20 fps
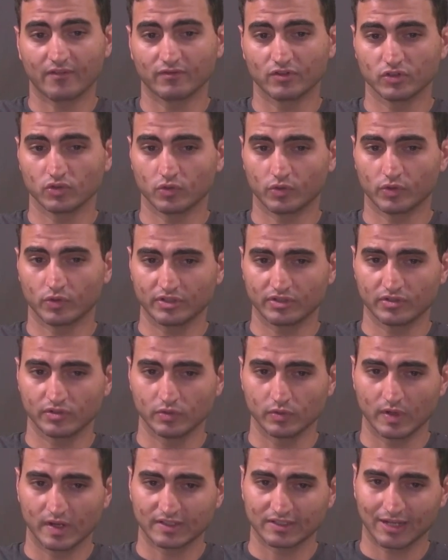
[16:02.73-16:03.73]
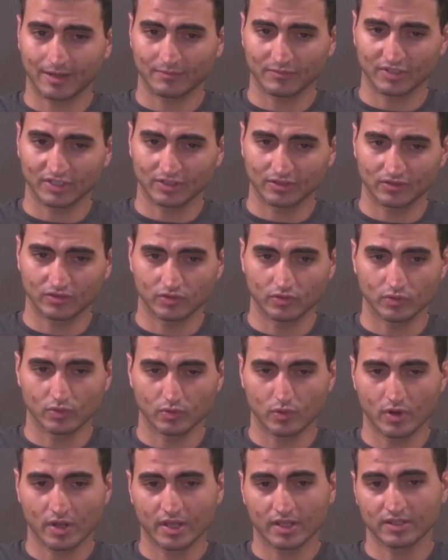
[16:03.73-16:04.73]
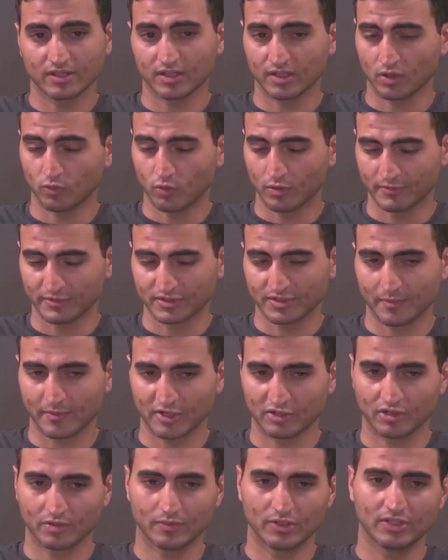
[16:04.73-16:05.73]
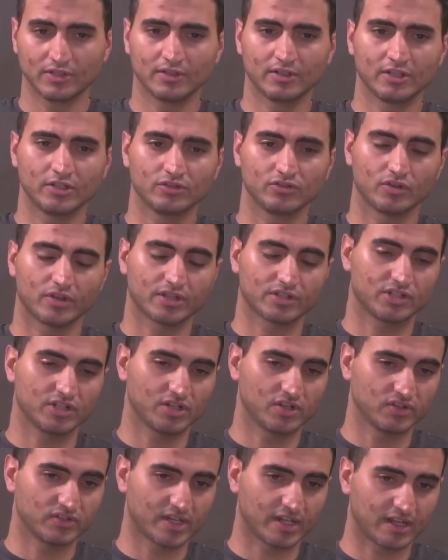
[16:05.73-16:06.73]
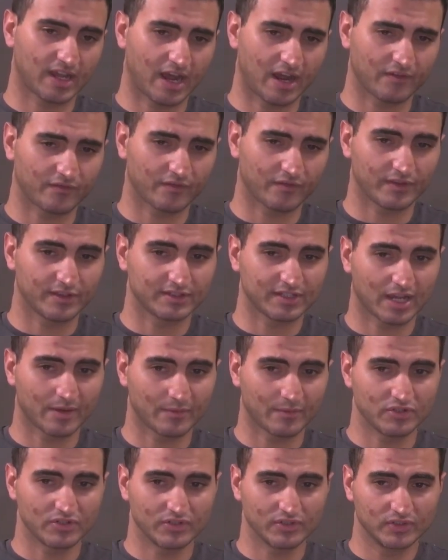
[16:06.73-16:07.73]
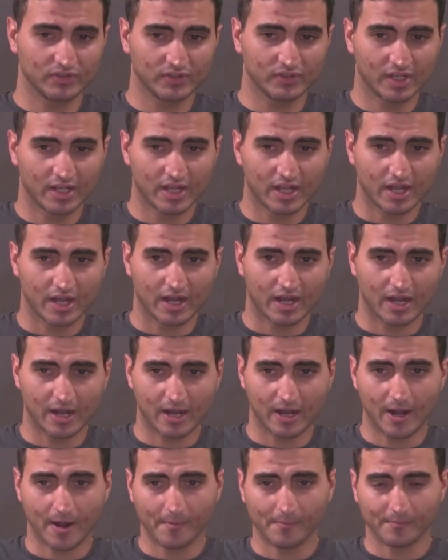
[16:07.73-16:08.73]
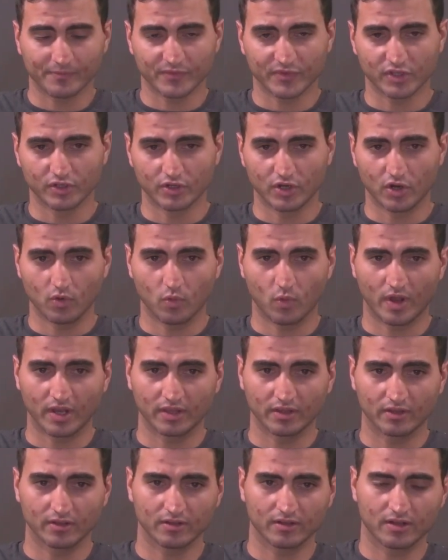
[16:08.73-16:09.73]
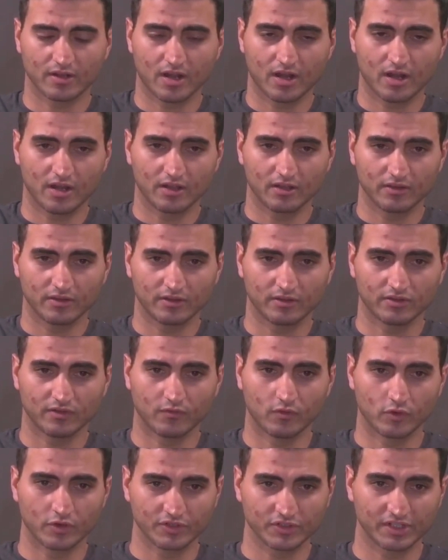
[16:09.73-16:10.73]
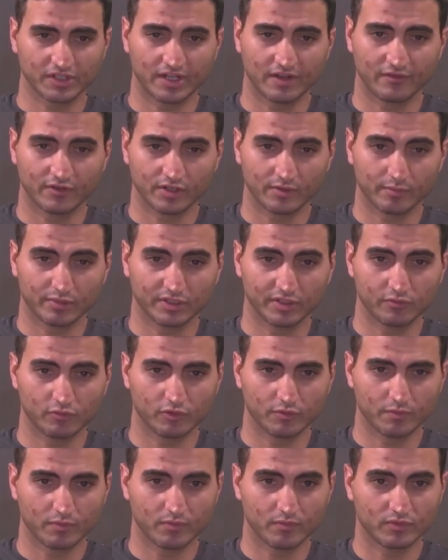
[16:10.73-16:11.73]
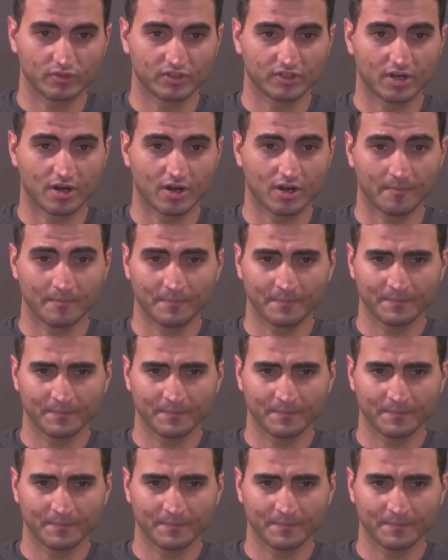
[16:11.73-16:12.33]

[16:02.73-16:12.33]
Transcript: resorted to attempting to get a woman to marry me so that she can take half of the damages, when the divorce inevitably would come.